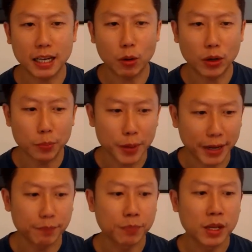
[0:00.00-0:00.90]
points that I want to
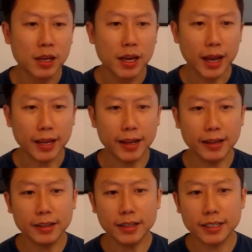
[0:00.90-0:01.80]
make. And
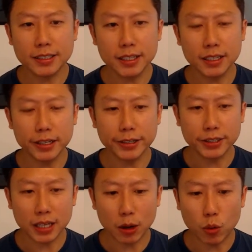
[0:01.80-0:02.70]
then the next thing
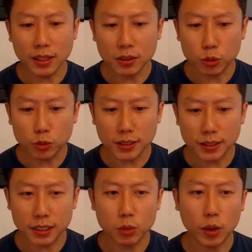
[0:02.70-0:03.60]
is I want to
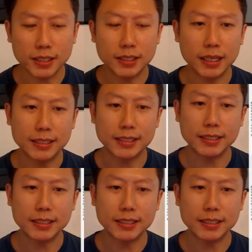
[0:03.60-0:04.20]
see what's